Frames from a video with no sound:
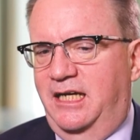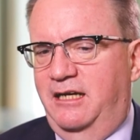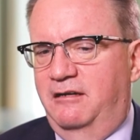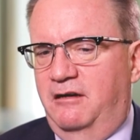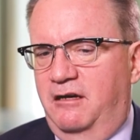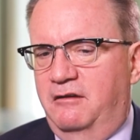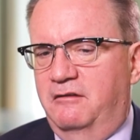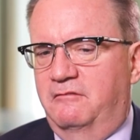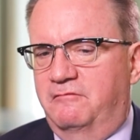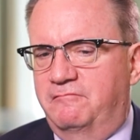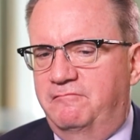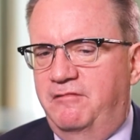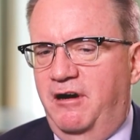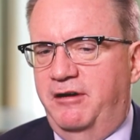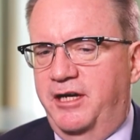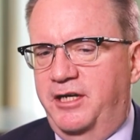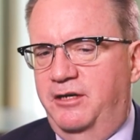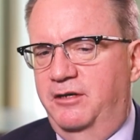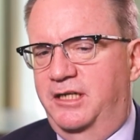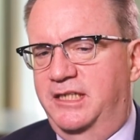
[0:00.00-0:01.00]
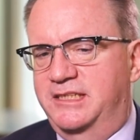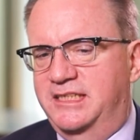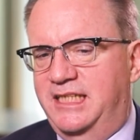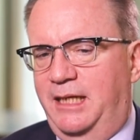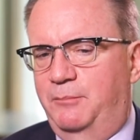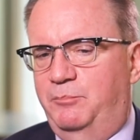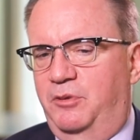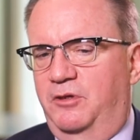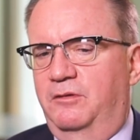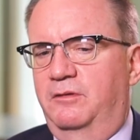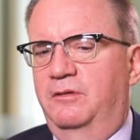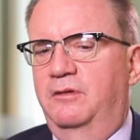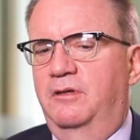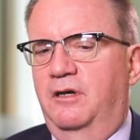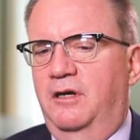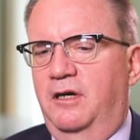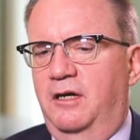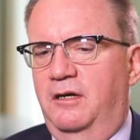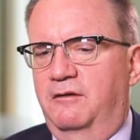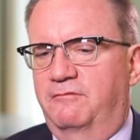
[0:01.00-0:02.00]
a very good example
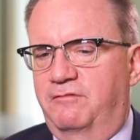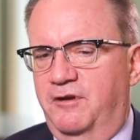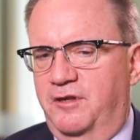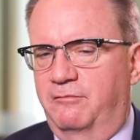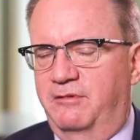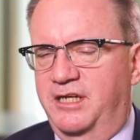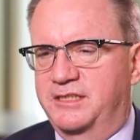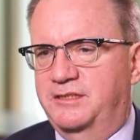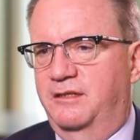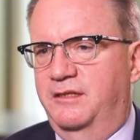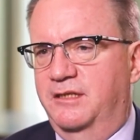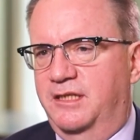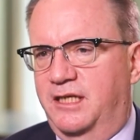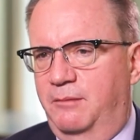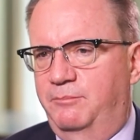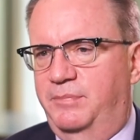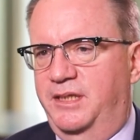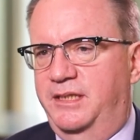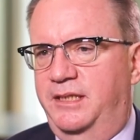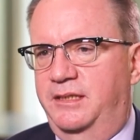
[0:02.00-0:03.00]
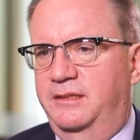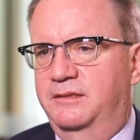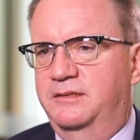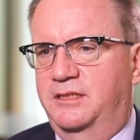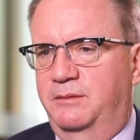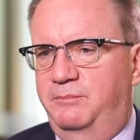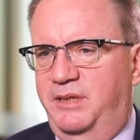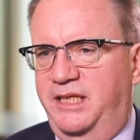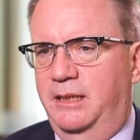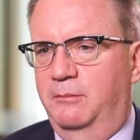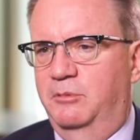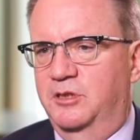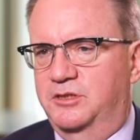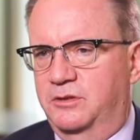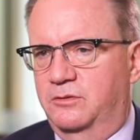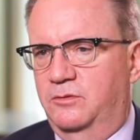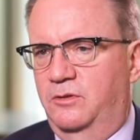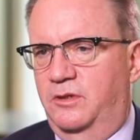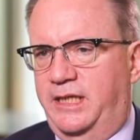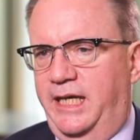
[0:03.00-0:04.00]
for the rest of the company to be able
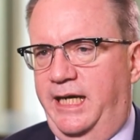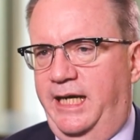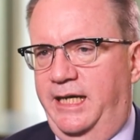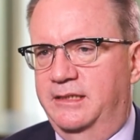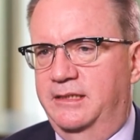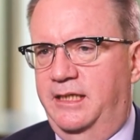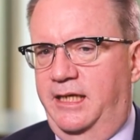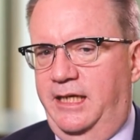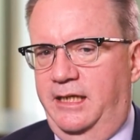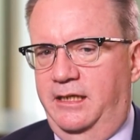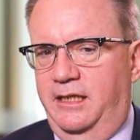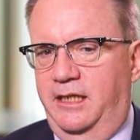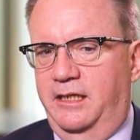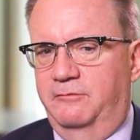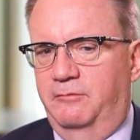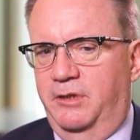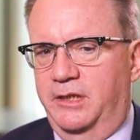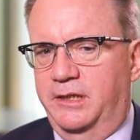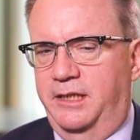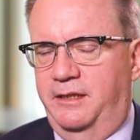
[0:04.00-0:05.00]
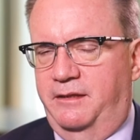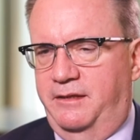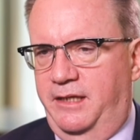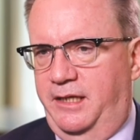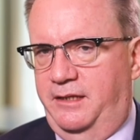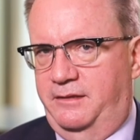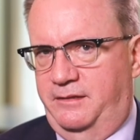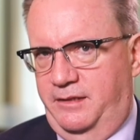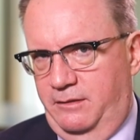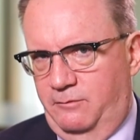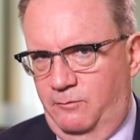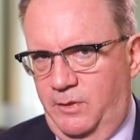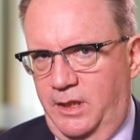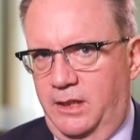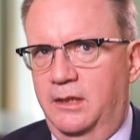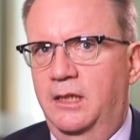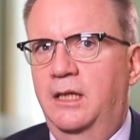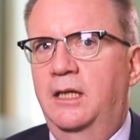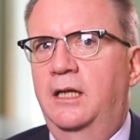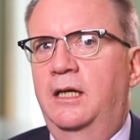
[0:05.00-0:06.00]
to look at and really think that,
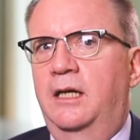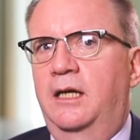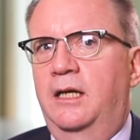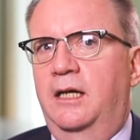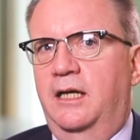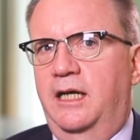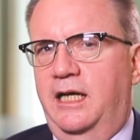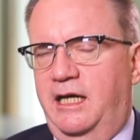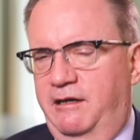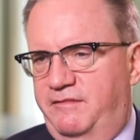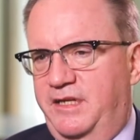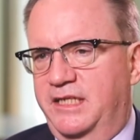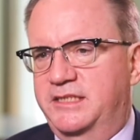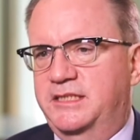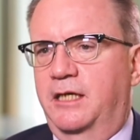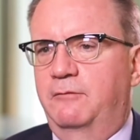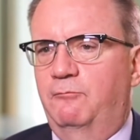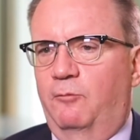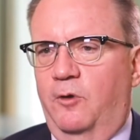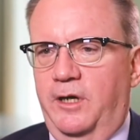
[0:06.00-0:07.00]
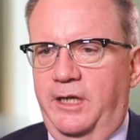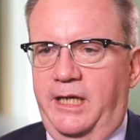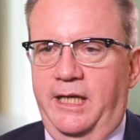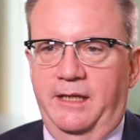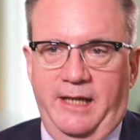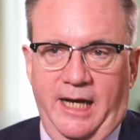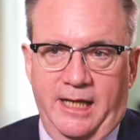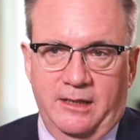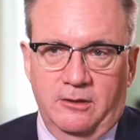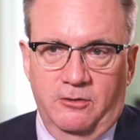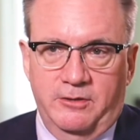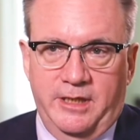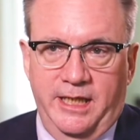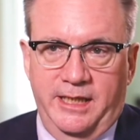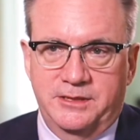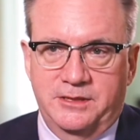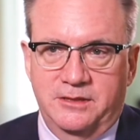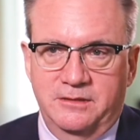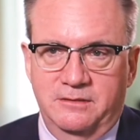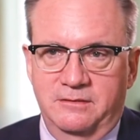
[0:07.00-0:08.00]
well, if this can work in that
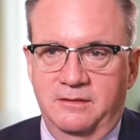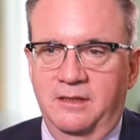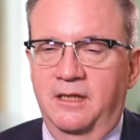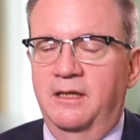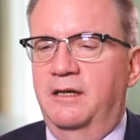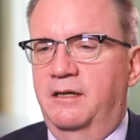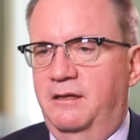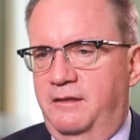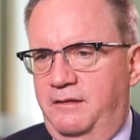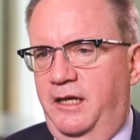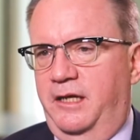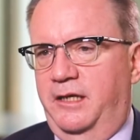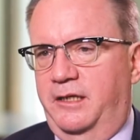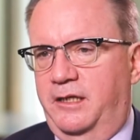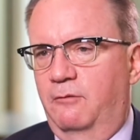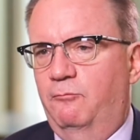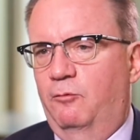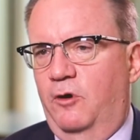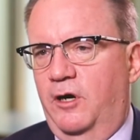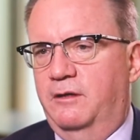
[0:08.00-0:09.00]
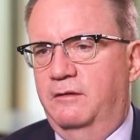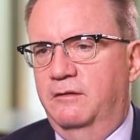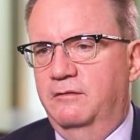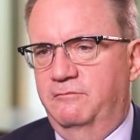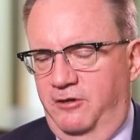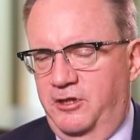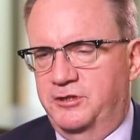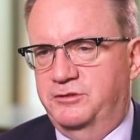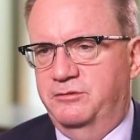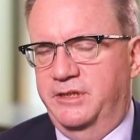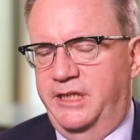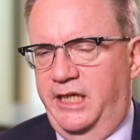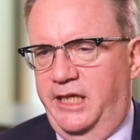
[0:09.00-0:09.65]
location, then it can work virtually